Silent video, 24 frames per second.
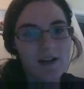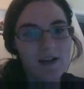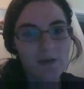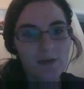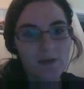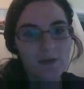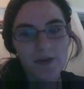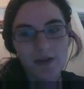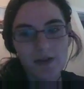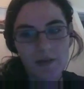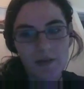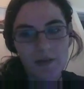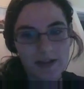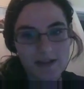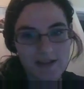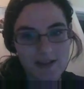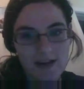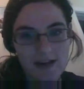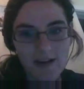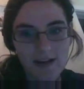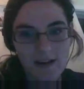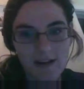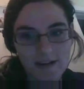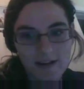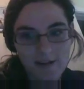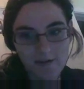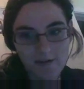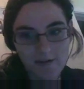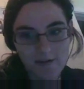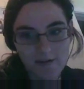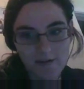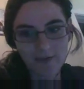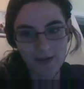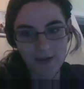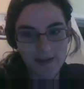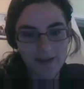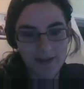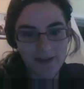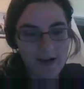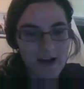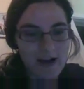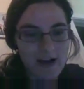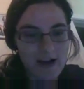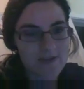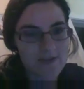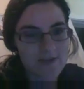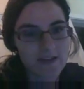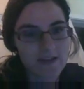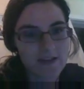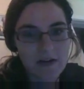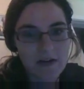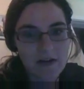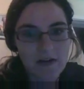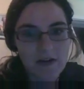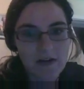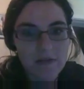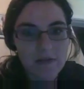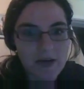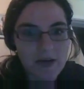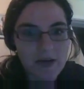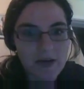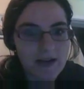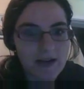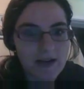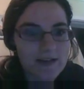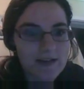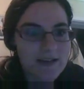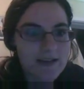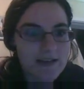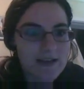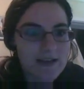We'll come back to that and I can find the graphs later or whatnot.